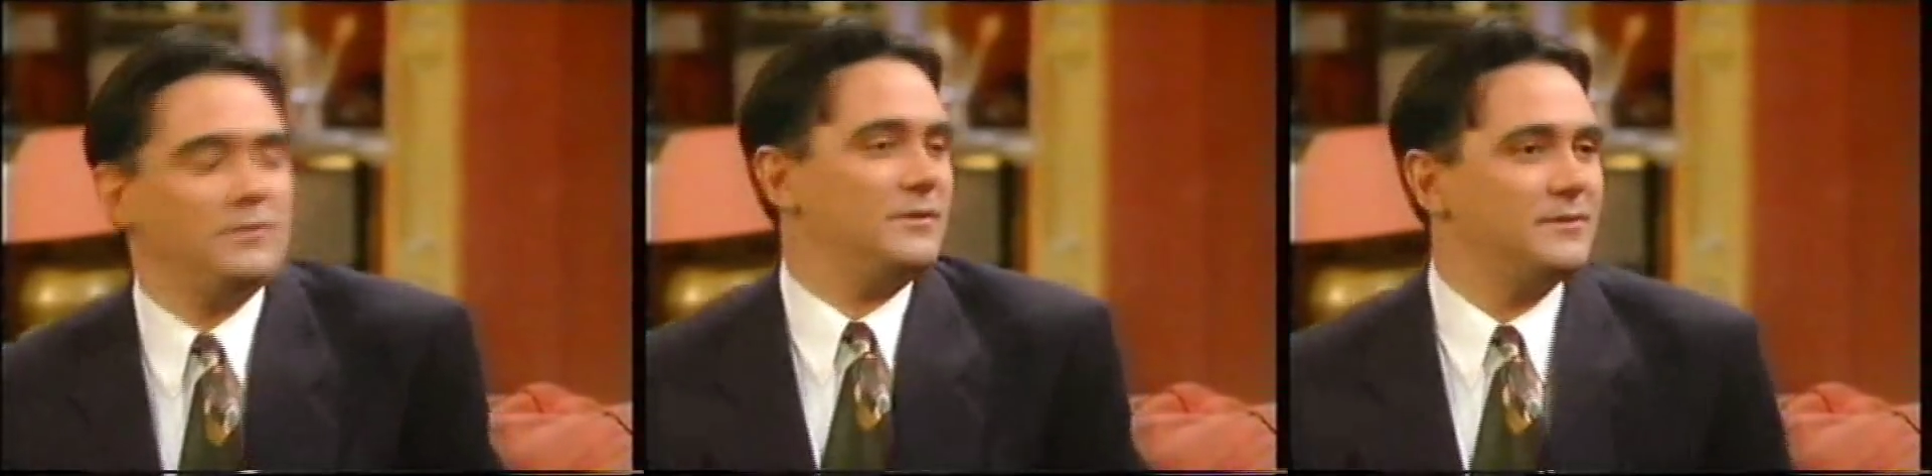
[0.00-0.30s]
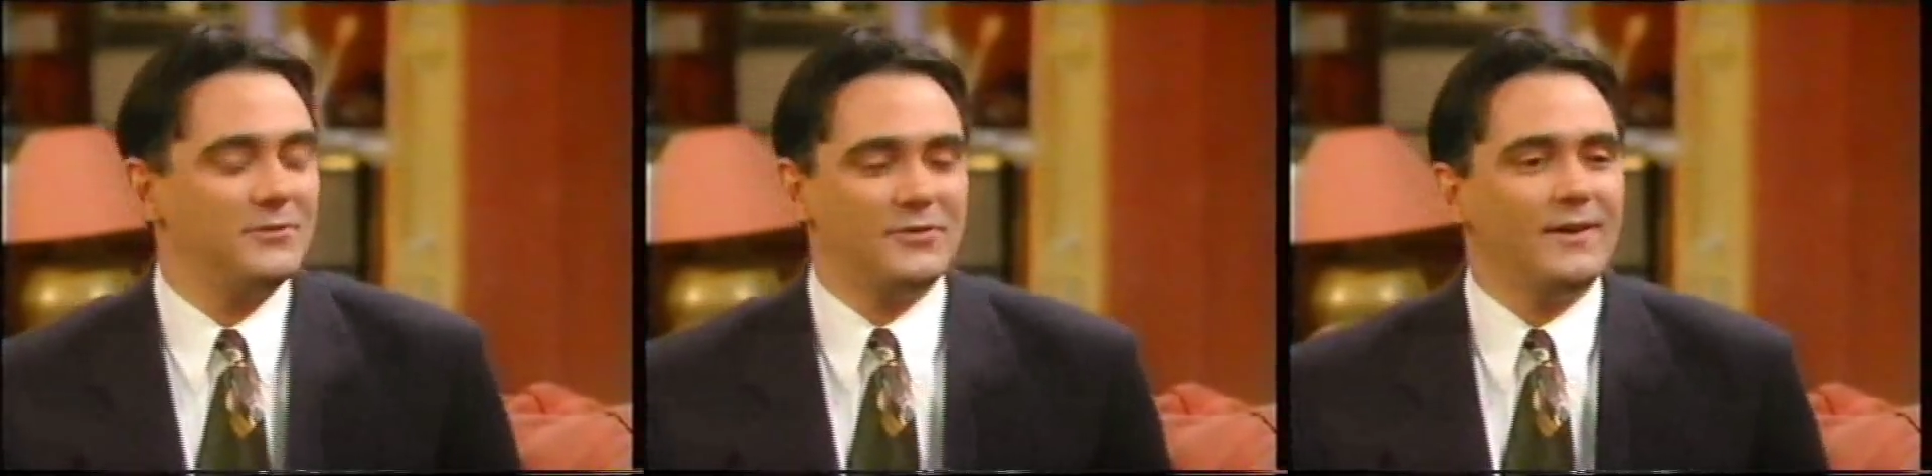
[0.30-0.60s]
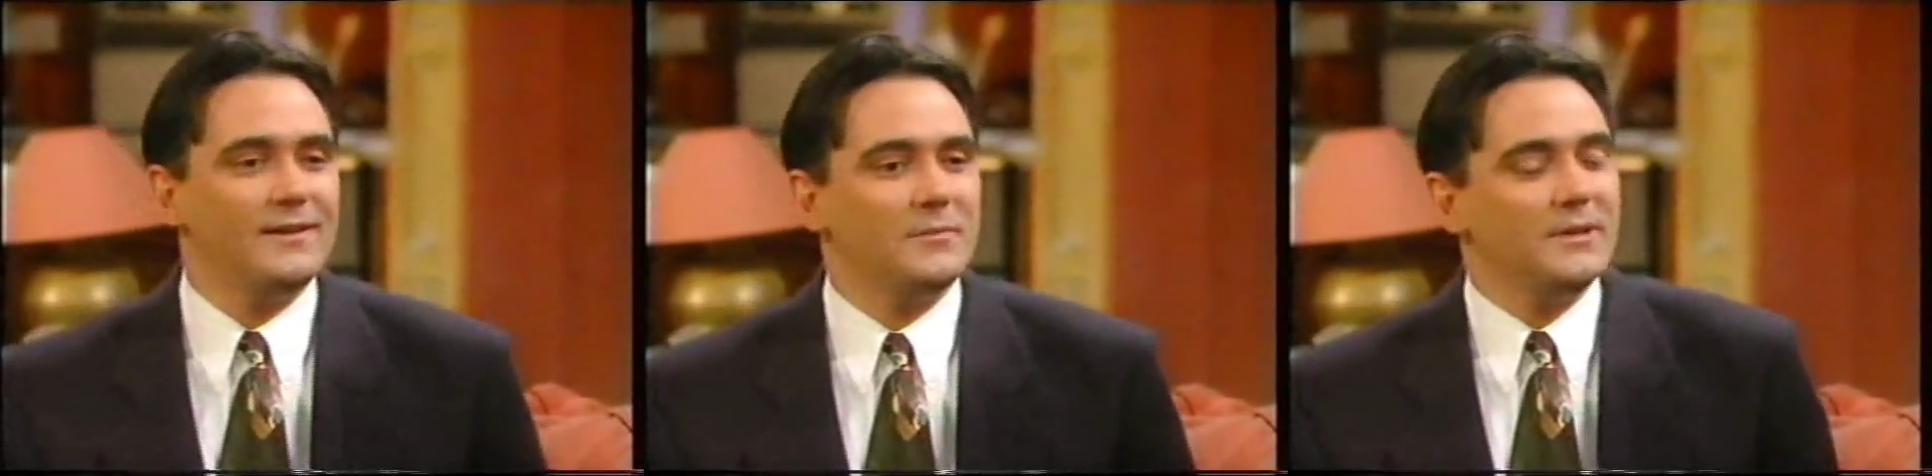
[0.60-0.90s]
Well,
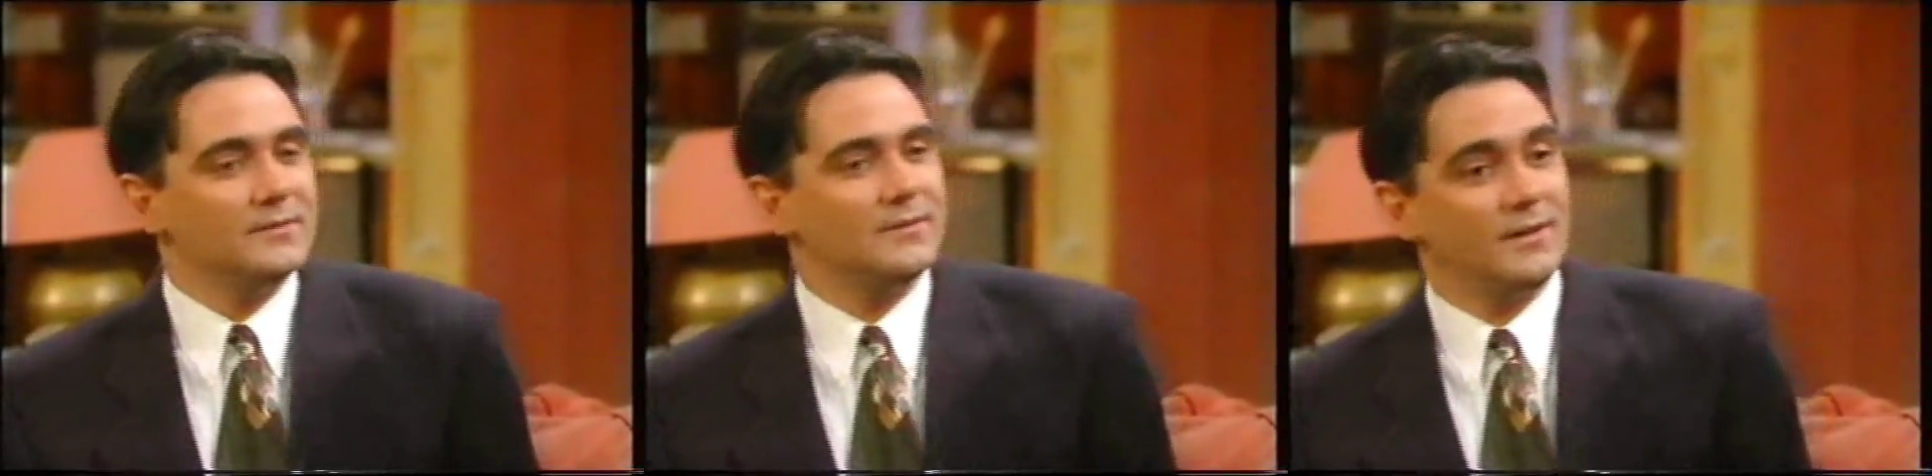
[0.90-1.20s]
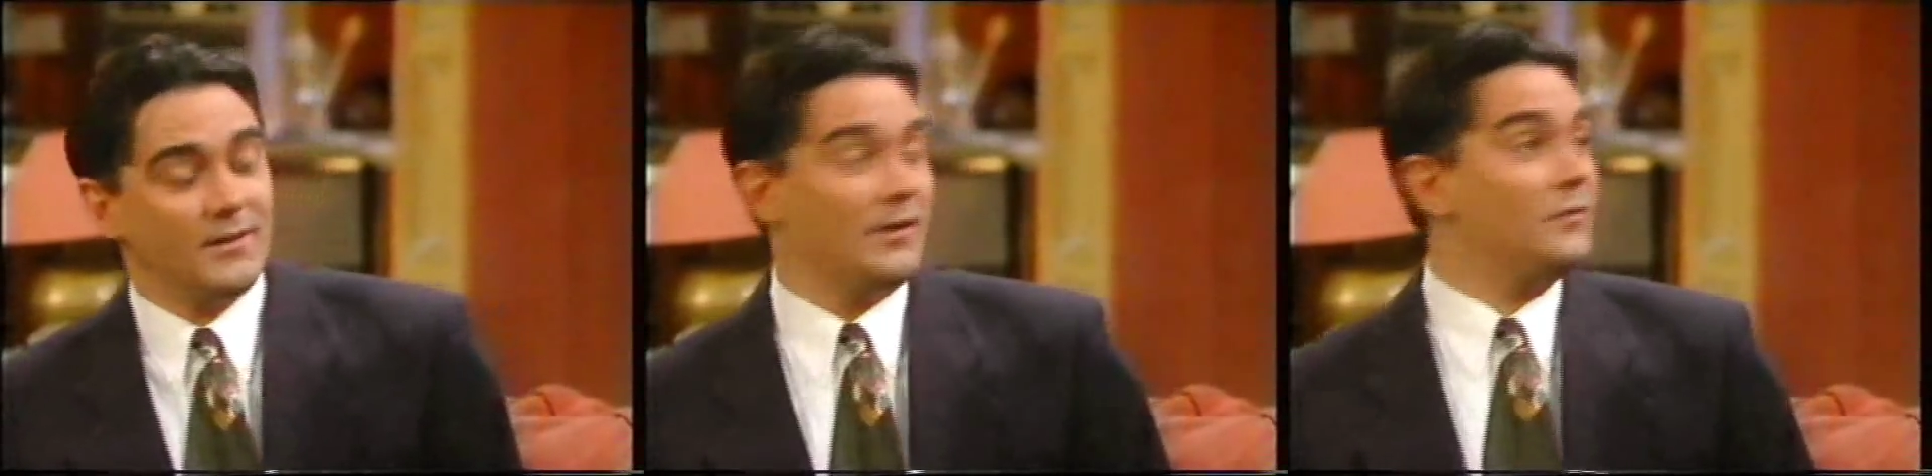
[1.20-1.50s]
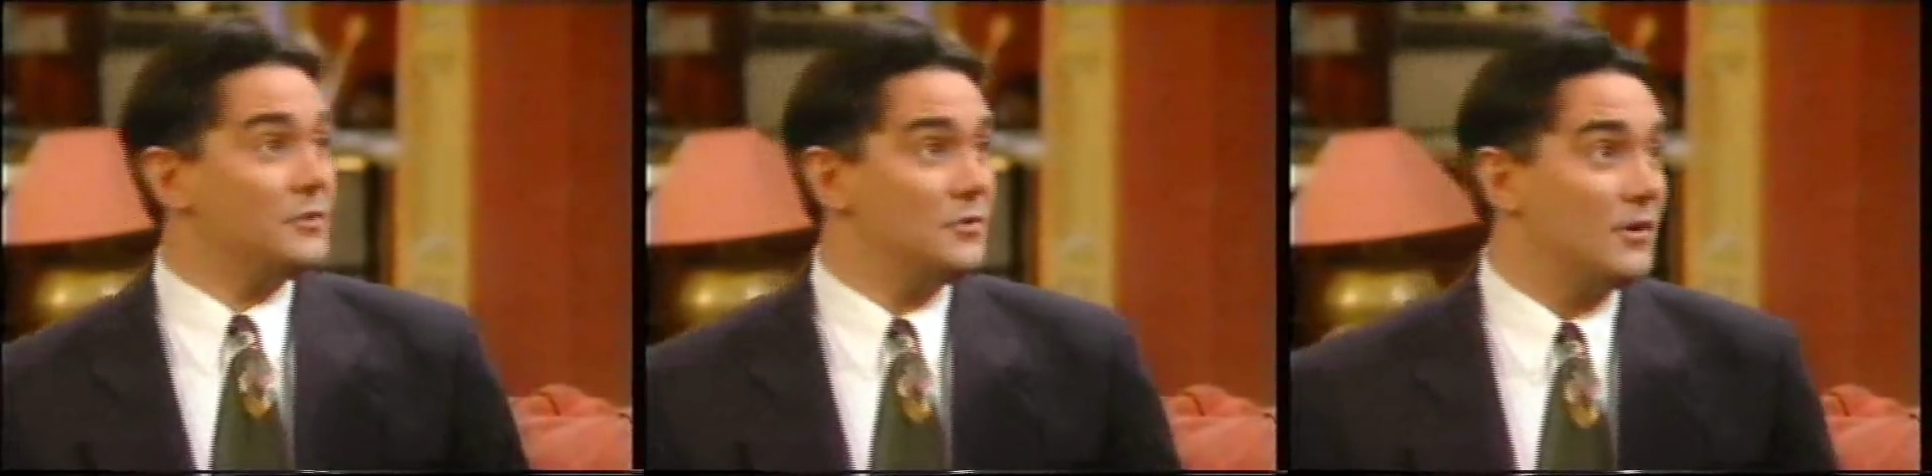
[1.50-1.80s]
you're fine. I mean,
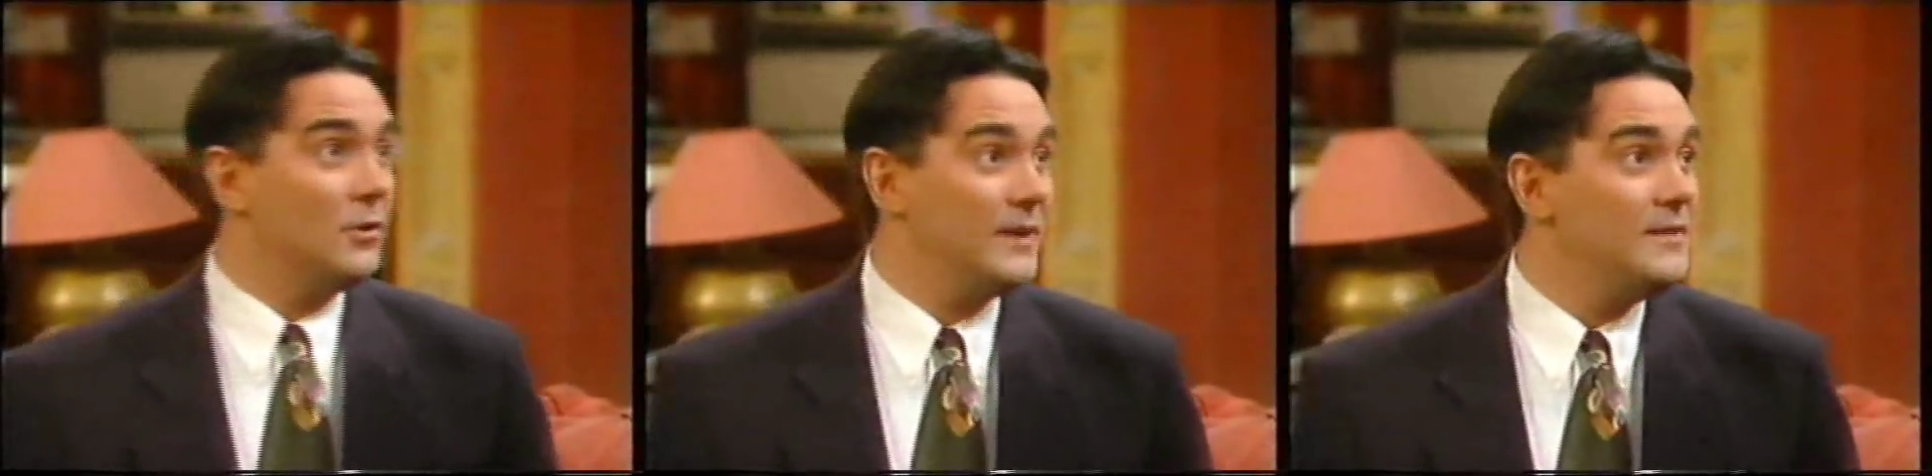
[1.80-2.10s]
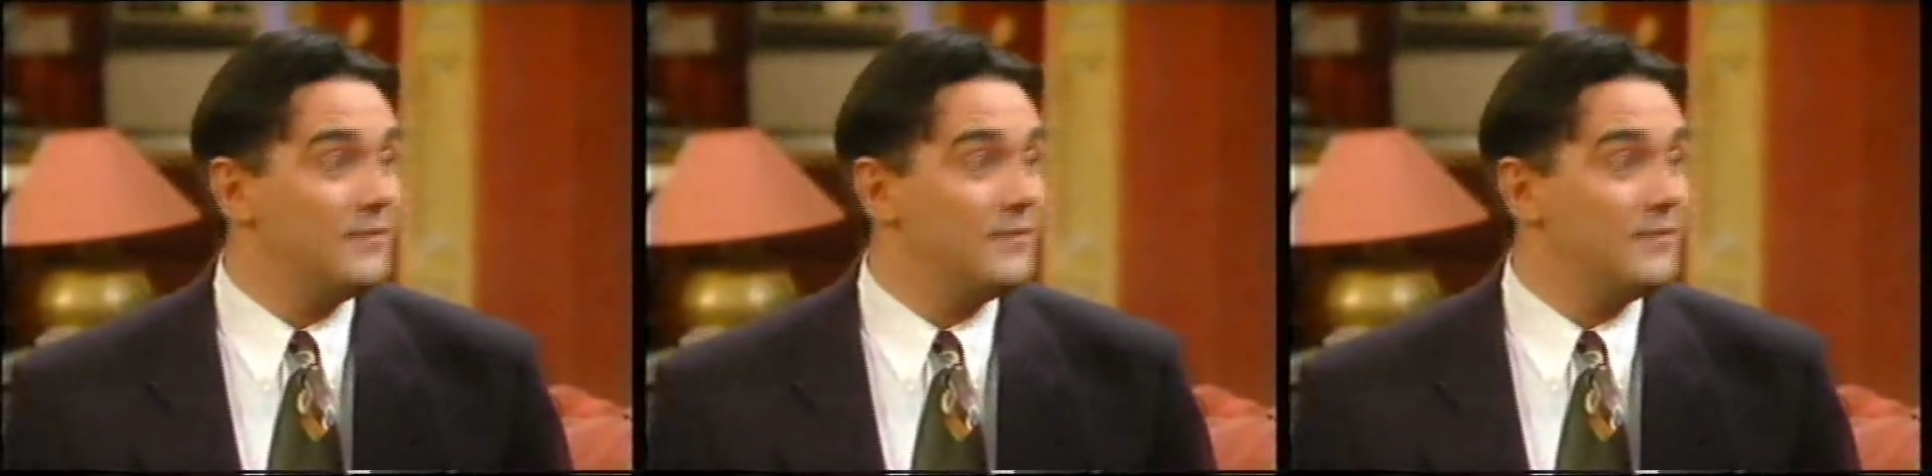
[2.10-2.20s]
I, I often do the